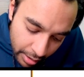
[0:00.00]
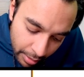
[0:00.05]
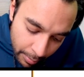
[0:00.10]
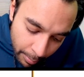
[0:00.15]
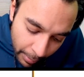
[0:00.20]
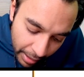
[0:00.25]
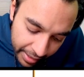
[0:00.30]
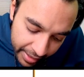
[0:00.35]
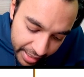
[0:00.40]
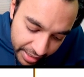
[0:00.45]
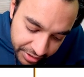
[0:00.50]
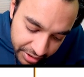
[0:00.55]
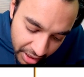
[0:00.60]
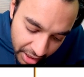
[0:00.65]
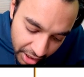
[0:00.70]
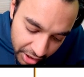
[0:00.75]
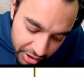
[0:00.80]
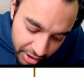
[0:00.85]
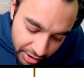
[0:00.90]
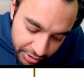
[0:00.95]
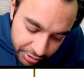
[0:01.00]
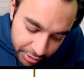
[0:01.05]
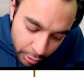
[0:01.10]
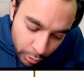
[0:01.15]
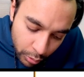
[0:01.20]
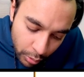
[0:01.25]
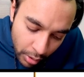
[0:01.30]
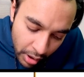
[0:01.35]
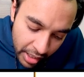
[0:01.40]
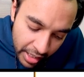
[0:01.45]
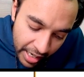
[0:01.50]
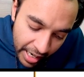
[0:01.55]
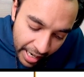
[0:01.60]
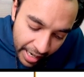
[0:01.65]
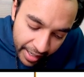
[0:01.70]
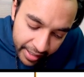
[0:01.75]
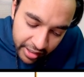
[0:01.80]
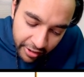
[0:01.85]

my destination is 2, and